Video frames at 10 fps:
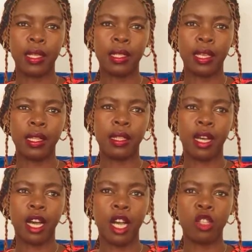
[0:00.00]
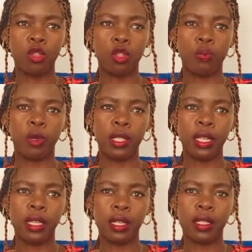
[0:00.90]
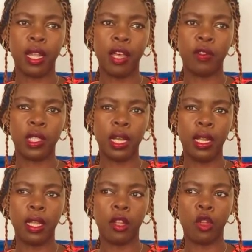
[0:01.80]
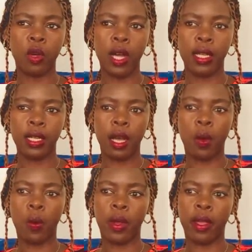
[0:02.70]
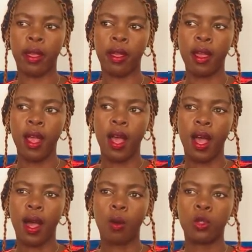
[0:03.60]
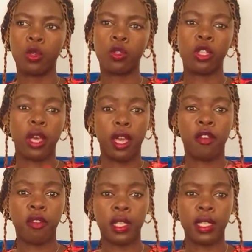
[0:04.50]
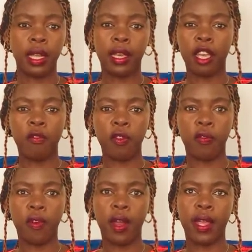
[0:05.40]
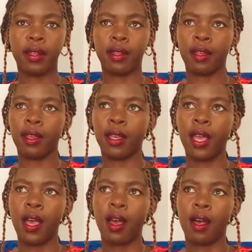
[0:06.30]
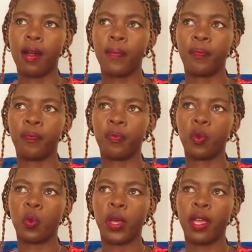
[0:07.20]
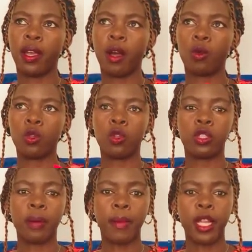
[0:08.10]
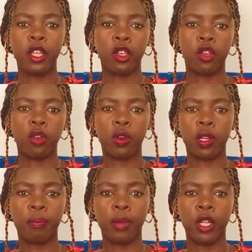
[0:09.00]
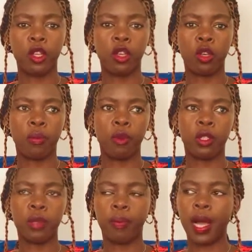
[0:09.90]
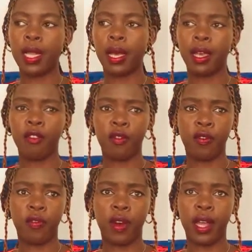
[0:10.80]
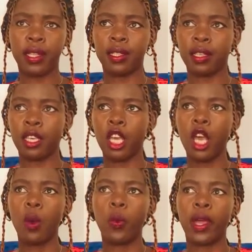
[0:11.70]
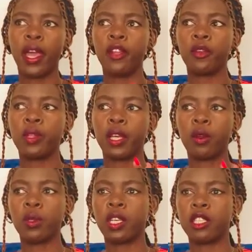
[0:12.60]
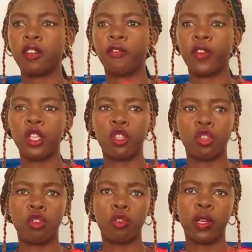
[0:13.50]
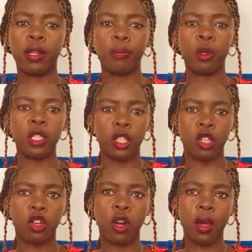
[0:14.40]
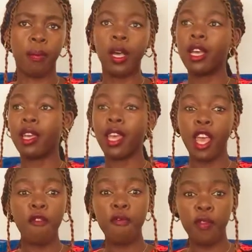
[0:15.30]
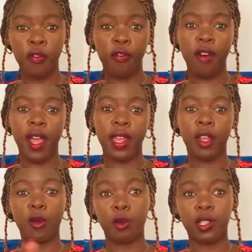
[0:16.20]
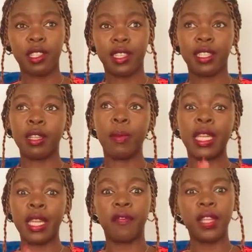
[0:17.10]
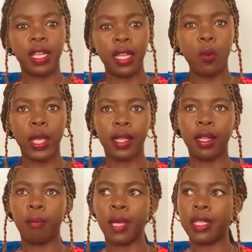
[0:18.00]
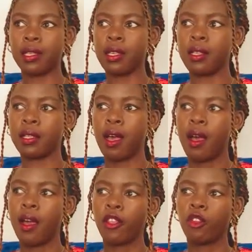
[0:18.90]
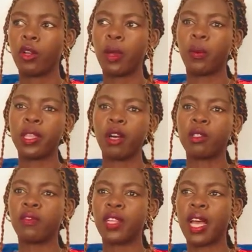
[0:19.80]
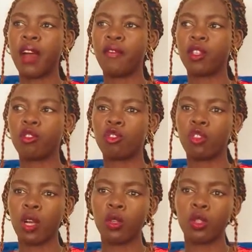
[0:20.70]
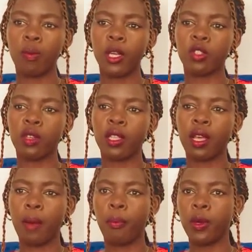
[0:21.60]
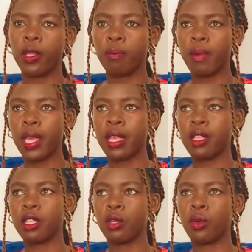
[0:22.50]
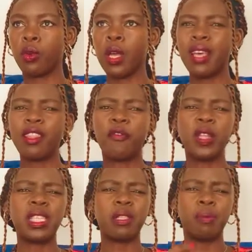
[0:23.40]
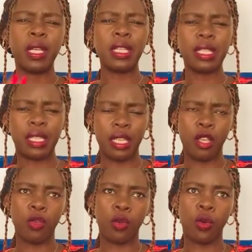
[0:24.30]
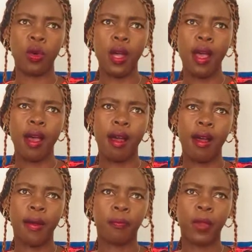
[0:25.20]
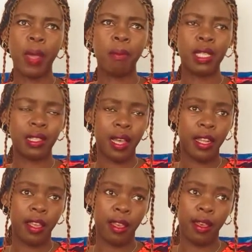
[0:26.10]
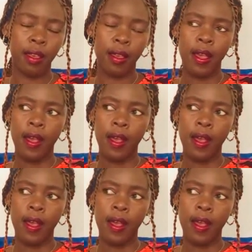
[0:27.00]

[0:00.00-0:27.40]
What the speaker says: said, the casual, spontaneous lifestyle in Uganda, where I would go to the hairdresser like every Friday, where I would go to the manicure and pedicure beauty parlor every Friday, where I knew that I would get a facial and a body scrub every Friday or Saturday, but definitely weekly basis, you know, like without even having to struggle so much to get the appointments or the flexibility, you know. I miss that here.